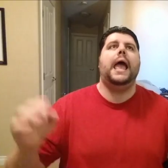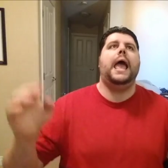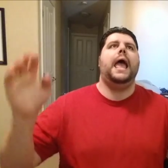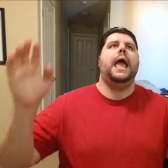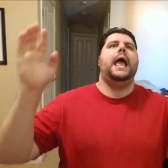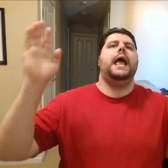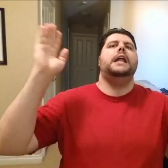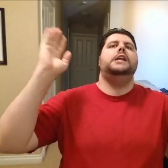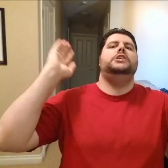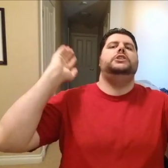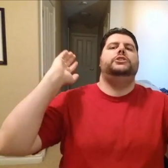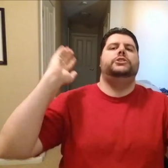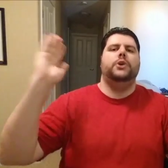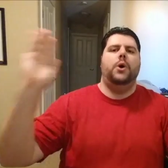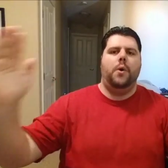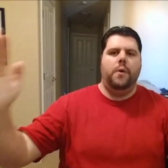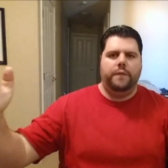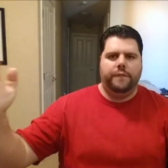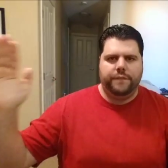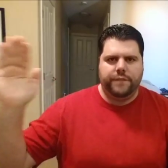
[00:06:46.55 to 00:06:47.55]
And
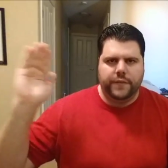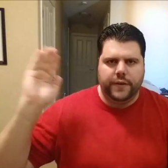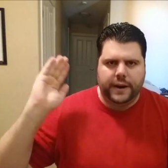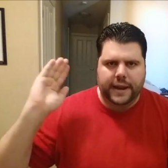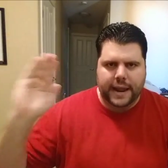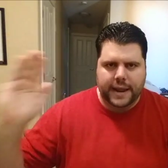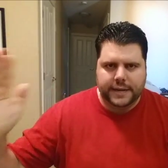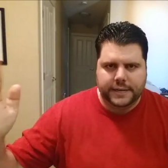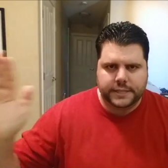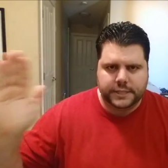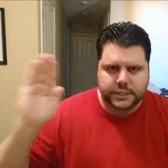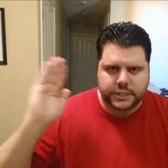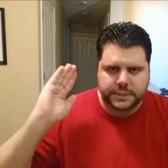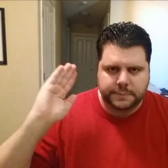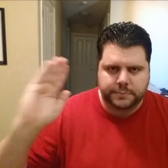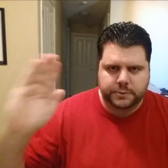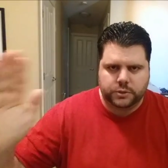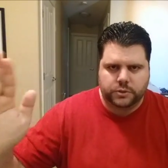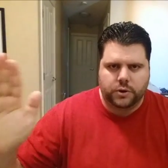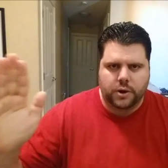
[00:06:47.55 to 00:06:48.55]
don't forget to
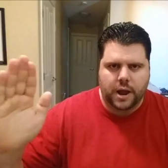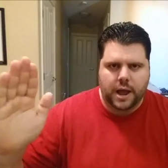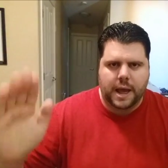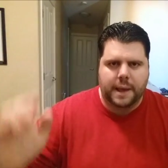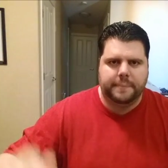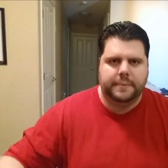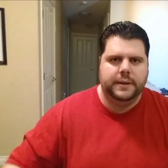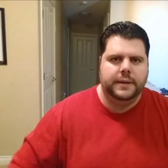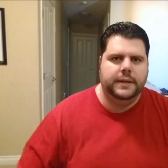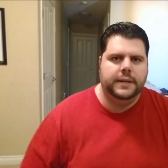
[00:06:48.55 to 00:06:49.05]
subscribe.